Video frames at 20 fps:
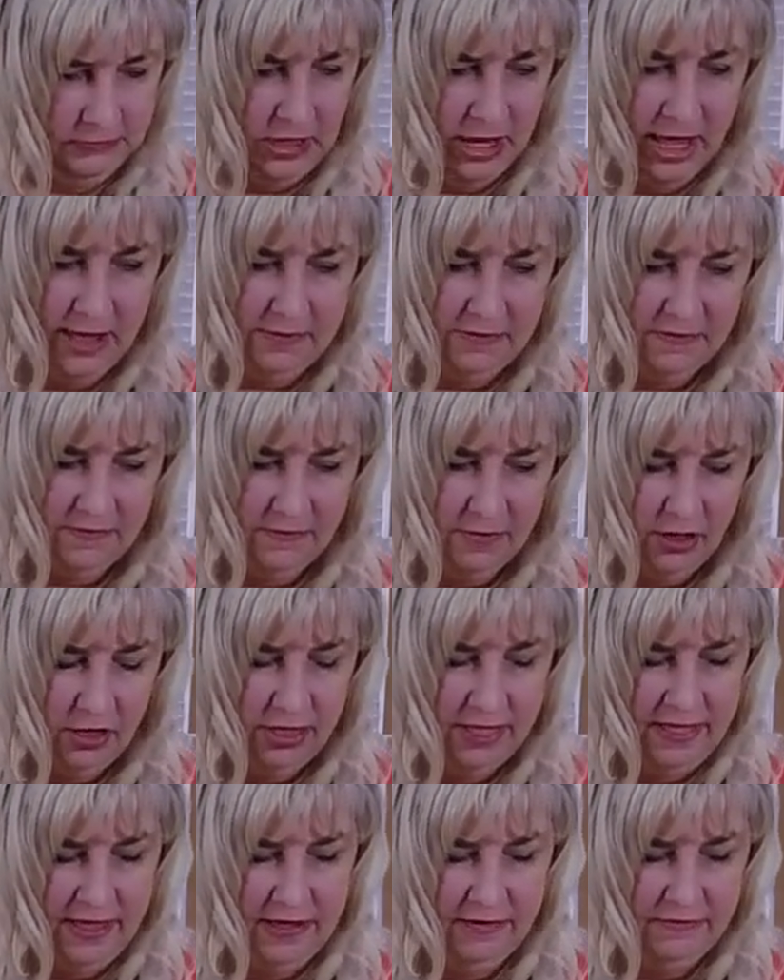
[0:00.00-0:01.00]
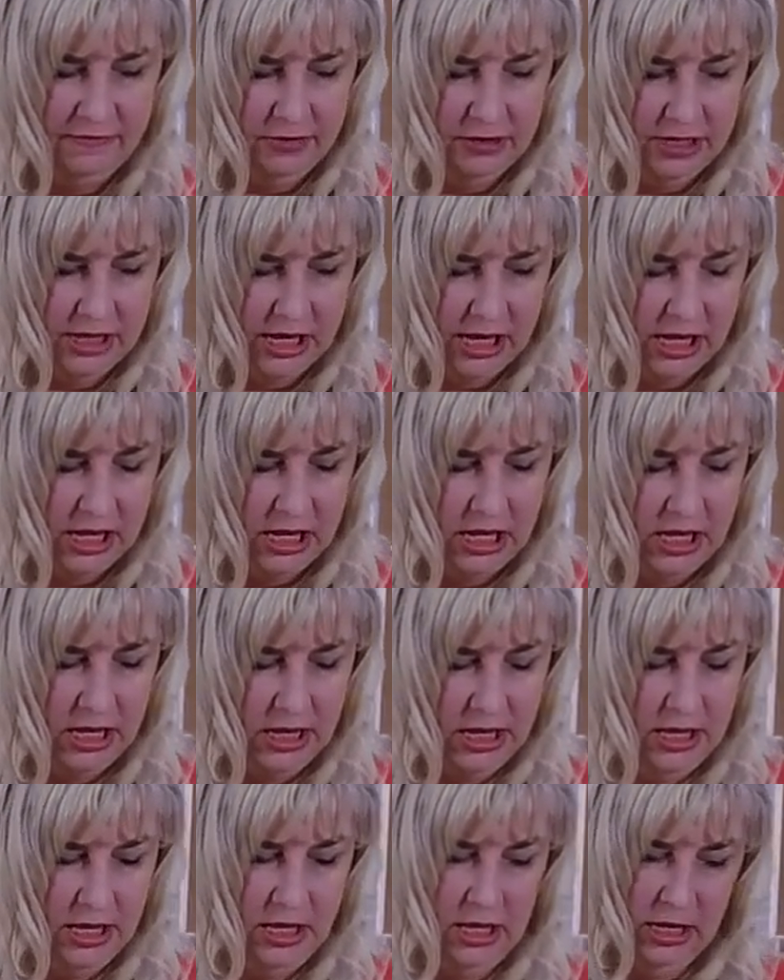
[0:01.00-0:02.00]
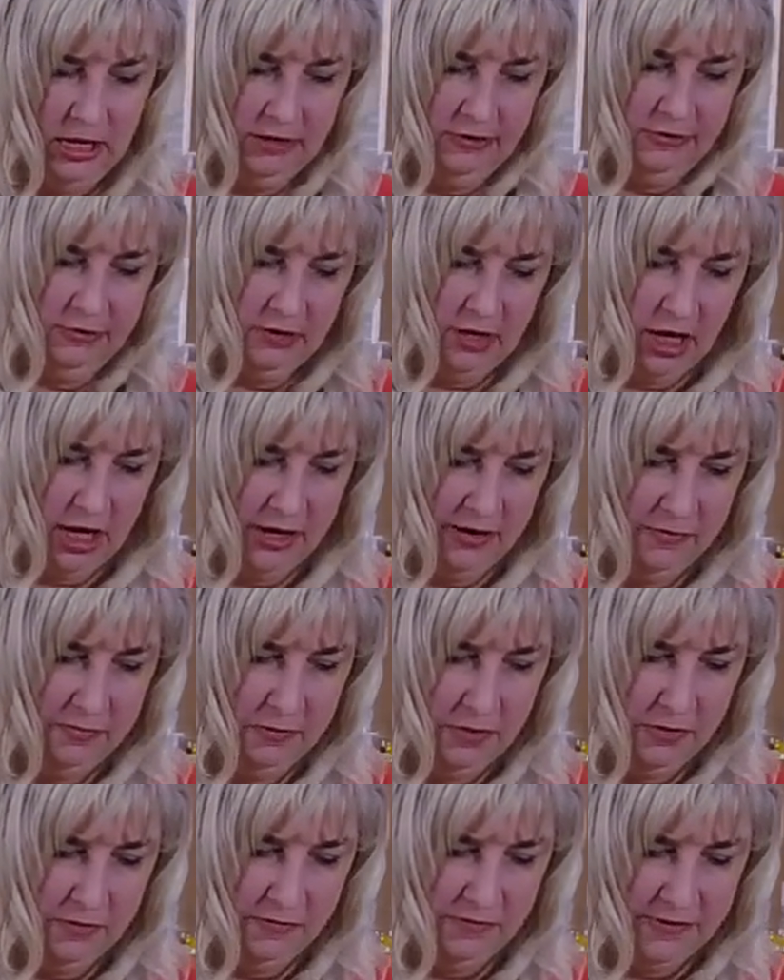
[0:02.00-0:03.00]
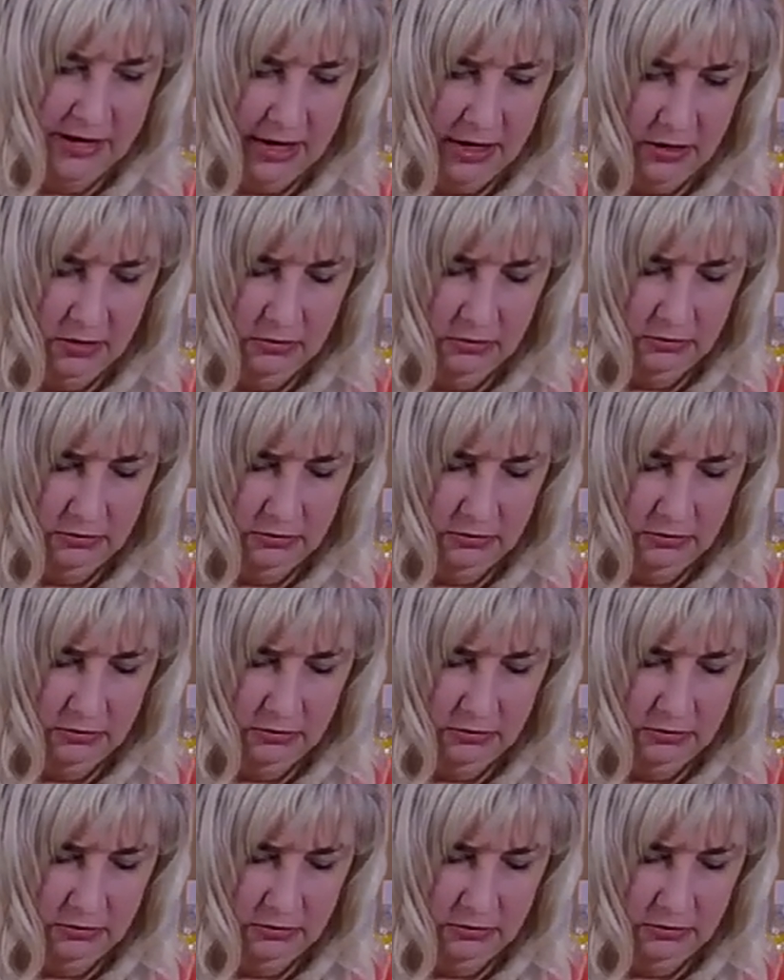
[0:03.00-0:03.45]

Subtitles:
Happy Fall, thankfully, is kind of moved down.